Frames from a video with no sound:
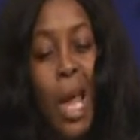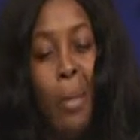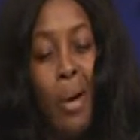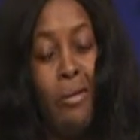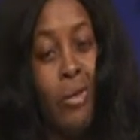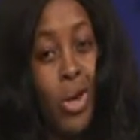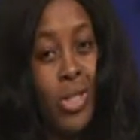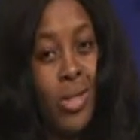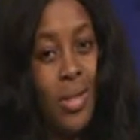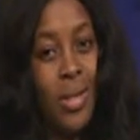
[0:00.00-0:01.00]
But
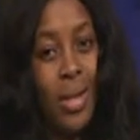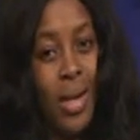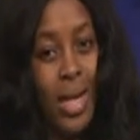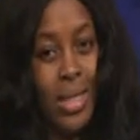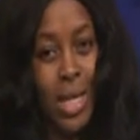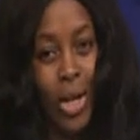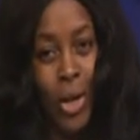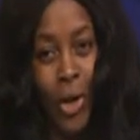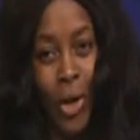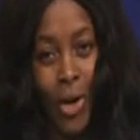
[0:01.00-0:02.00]
first, let's take a
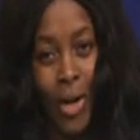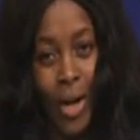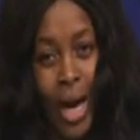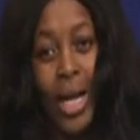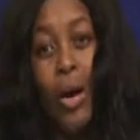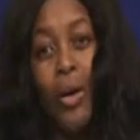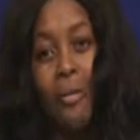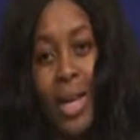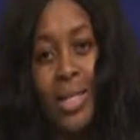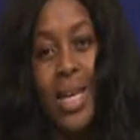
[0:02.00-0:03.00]
look at our
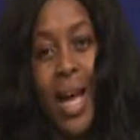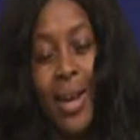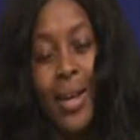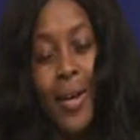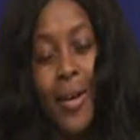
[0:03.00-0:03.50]
events calendar.